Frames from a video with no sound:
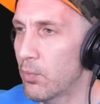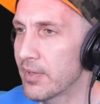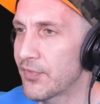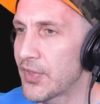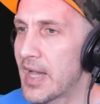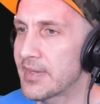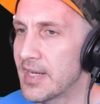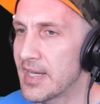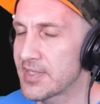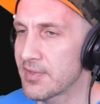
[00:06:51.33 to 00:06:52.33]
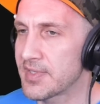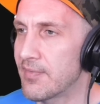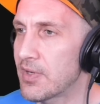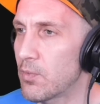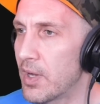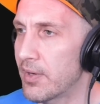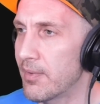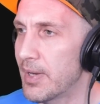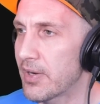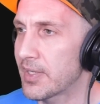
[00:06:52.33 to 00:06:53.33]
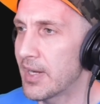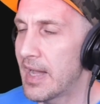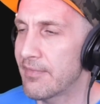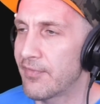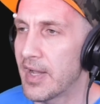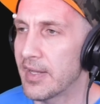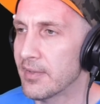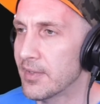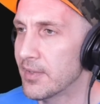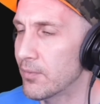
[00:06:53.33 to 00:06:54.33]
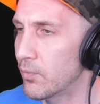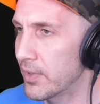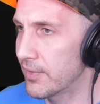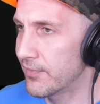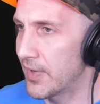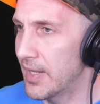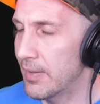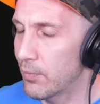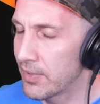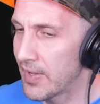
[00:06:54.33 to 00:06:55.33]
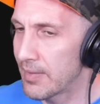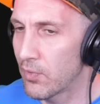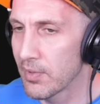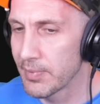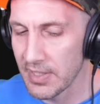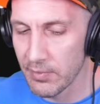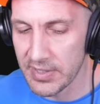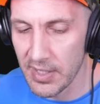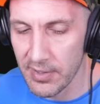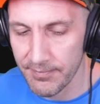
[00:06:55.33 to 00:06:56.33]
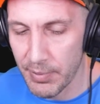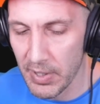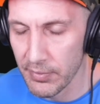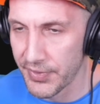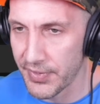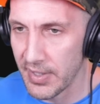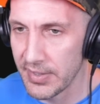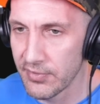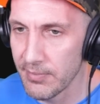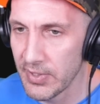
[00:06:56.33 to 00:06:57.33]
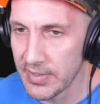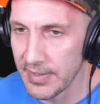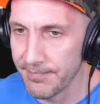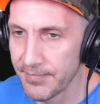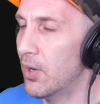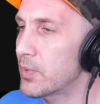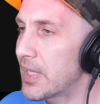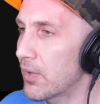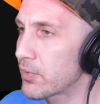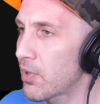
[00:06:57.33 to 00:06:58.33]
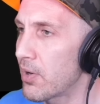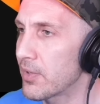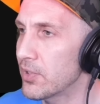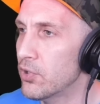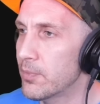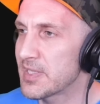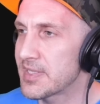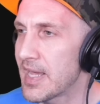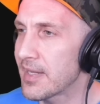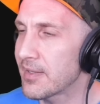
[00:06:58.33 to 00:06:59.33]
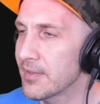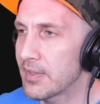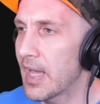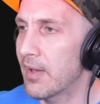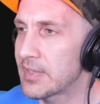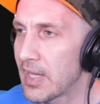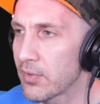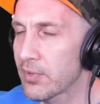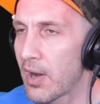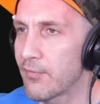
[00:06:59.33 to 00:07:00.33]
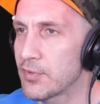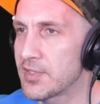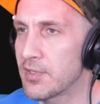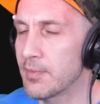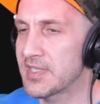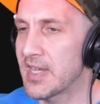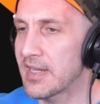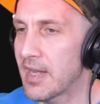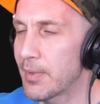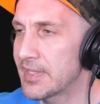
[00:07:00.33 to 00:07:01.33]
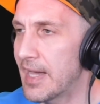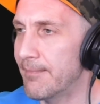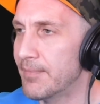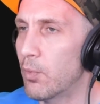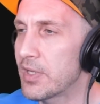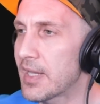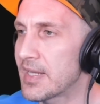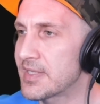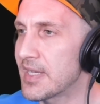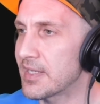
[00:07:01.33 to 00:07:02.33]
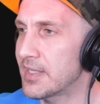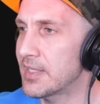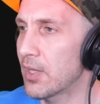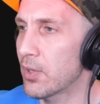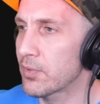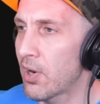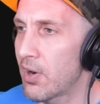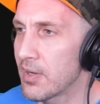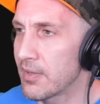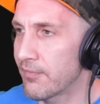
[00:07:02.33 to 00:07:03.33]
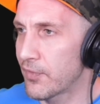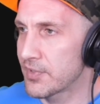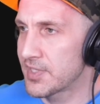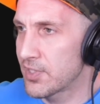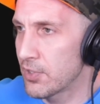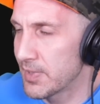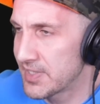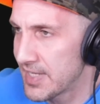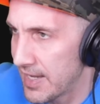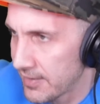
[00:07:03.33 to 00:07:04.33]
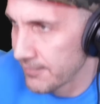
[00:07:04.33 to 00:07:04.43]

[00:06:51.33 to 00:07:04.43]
would have thought that SR-71 or American Hi-Fi would have had more, but there we go. Both under a million. Oh, Yellow Card and Hoobastank. Yeah, Yellow Card versus Hoobastank. How about that? What do you guys think? Yellow Card versus Hoobastank.